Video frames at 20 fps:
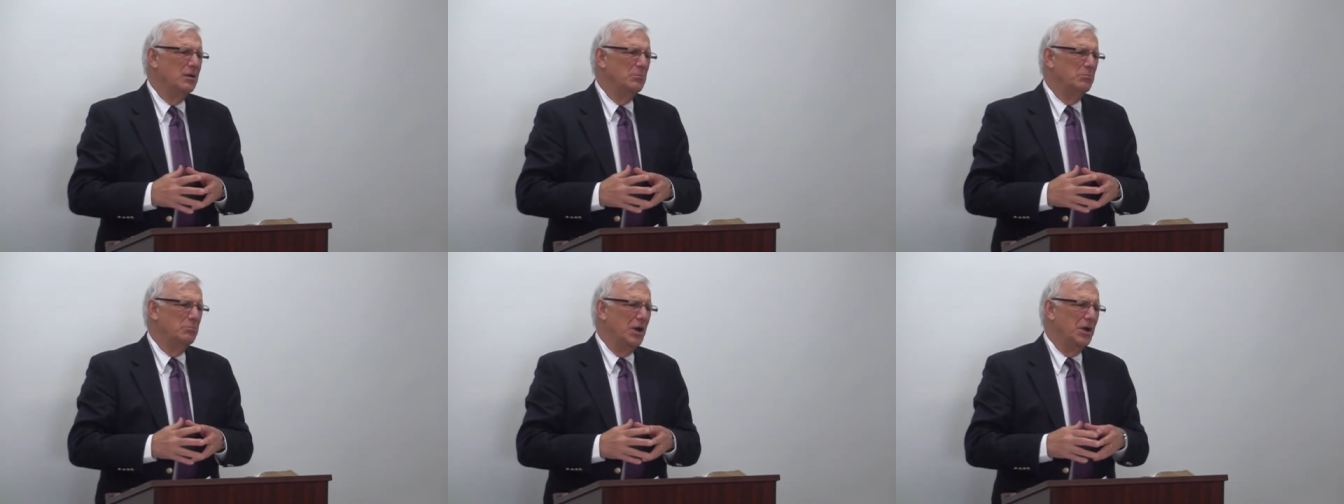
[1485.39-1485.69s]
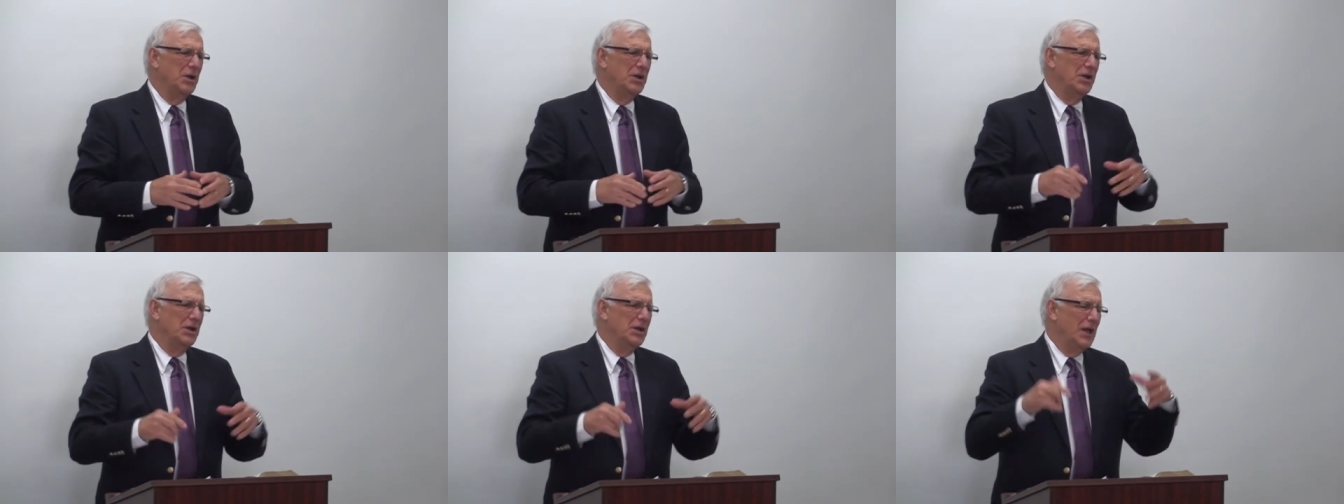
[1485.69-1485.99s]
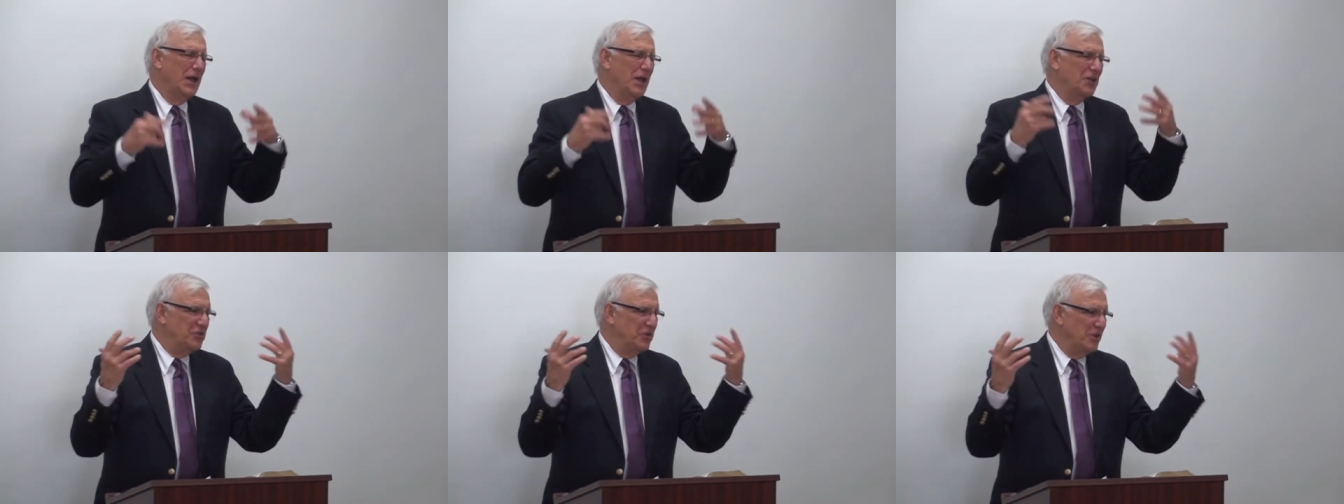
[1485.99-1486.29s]
but it
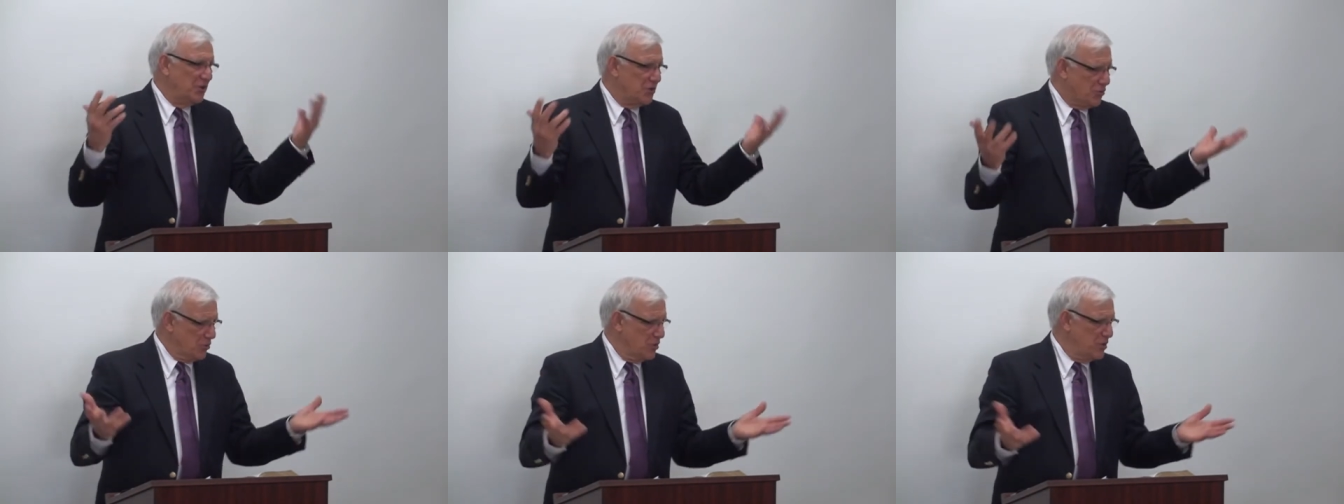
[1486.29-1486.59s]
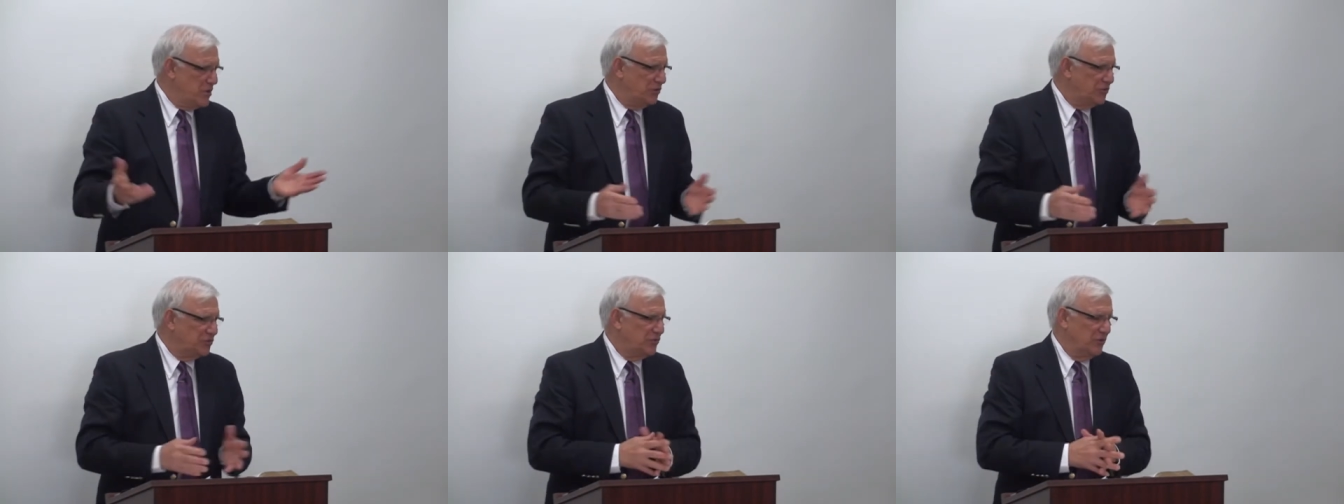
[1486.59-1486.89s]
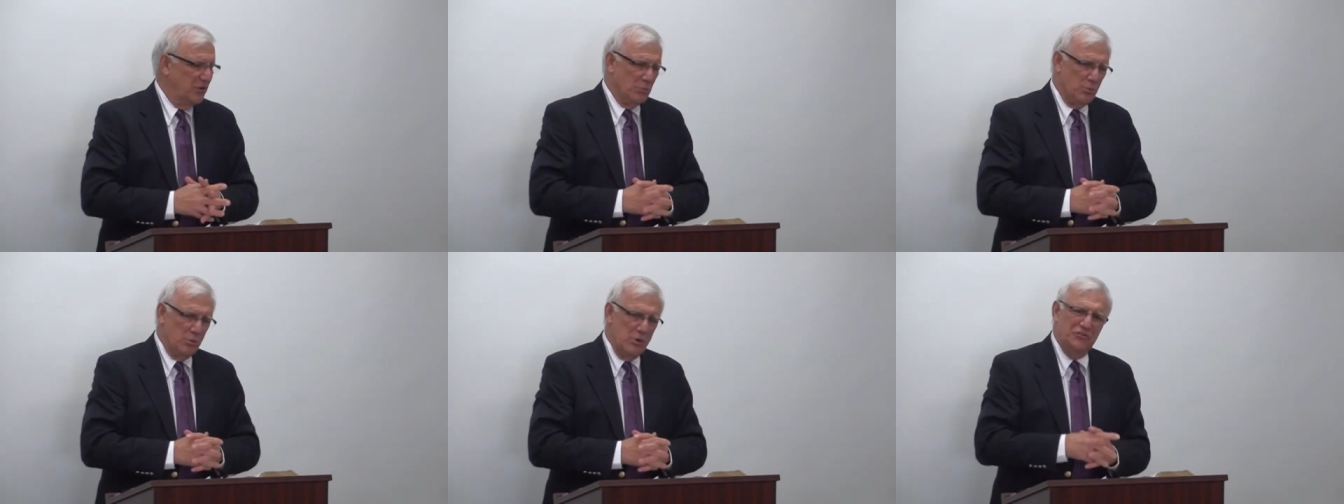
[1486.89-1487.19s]
has increased
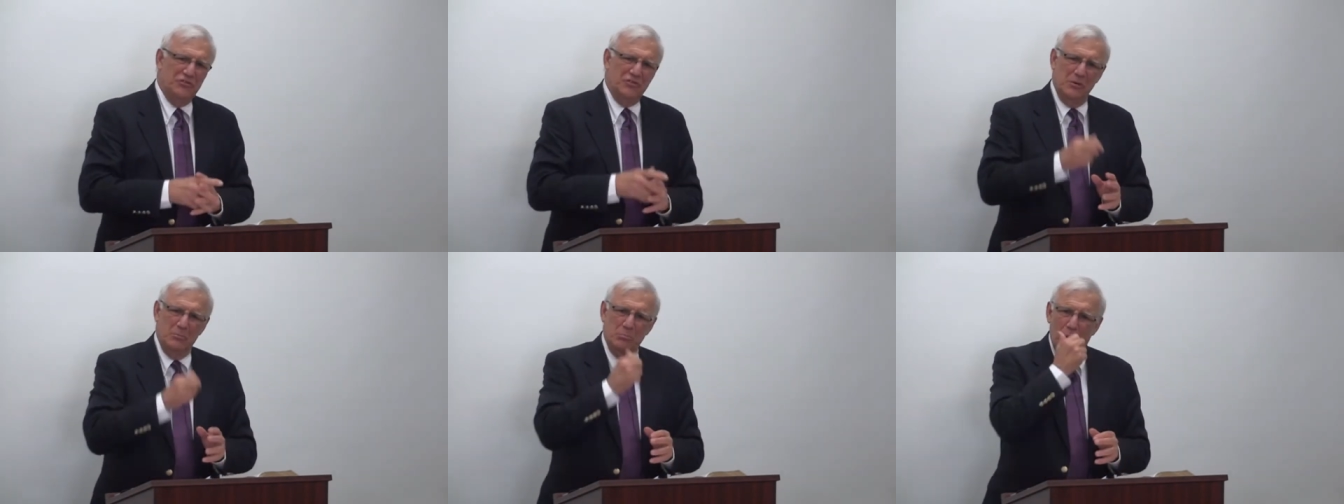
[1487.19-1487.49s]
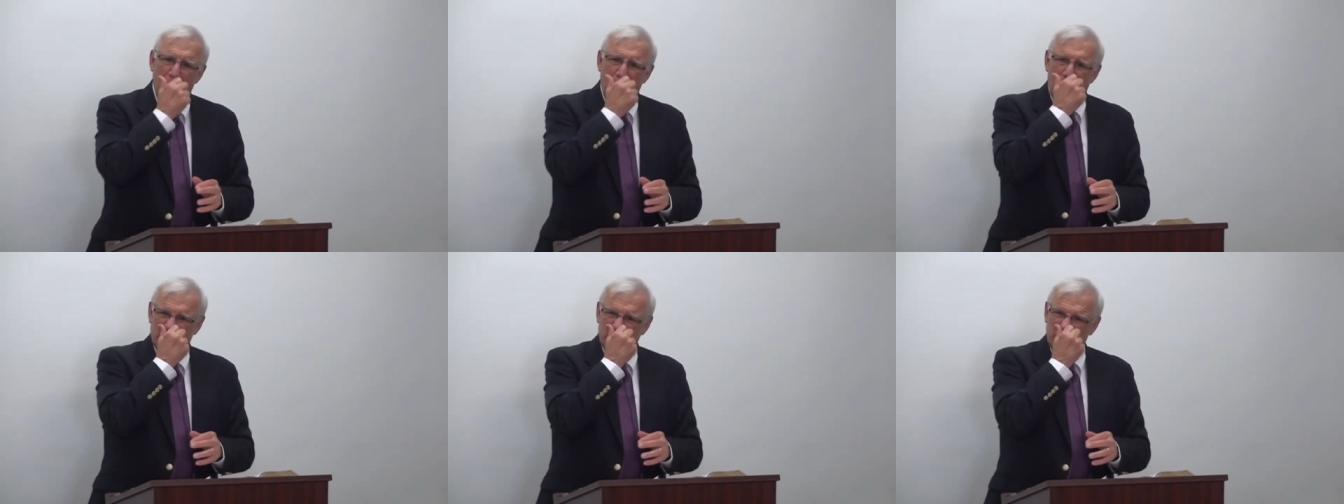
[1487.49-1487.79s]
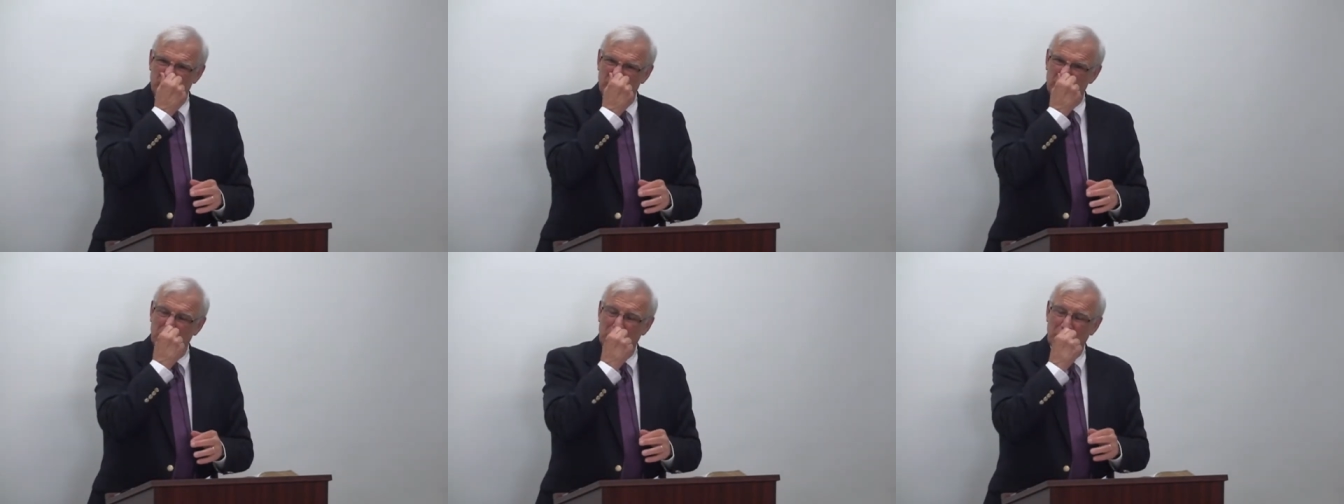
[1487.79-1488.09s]
in recent
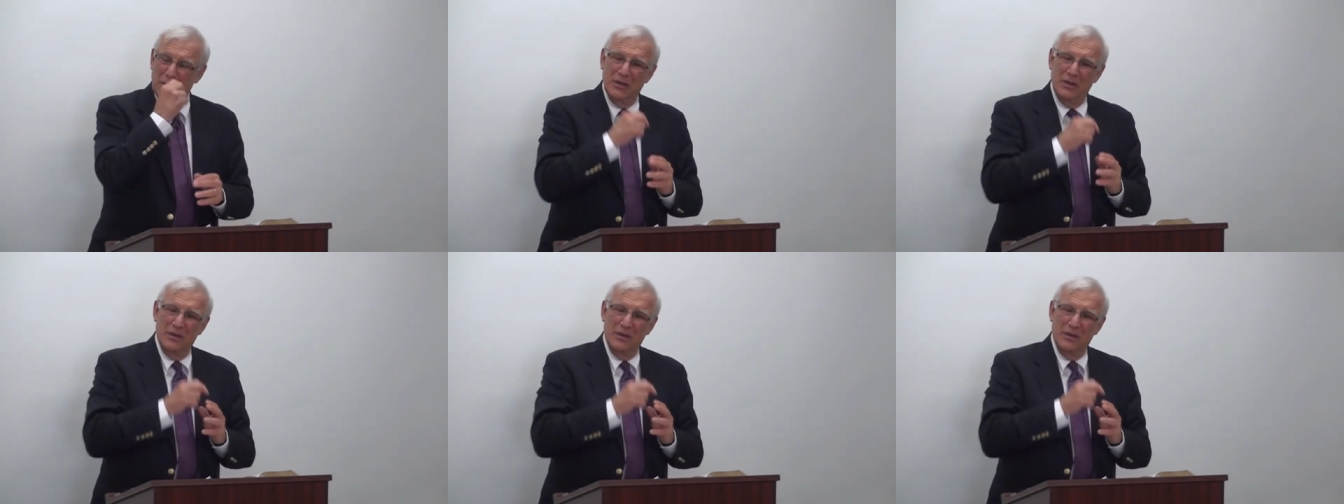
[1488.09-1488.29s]
months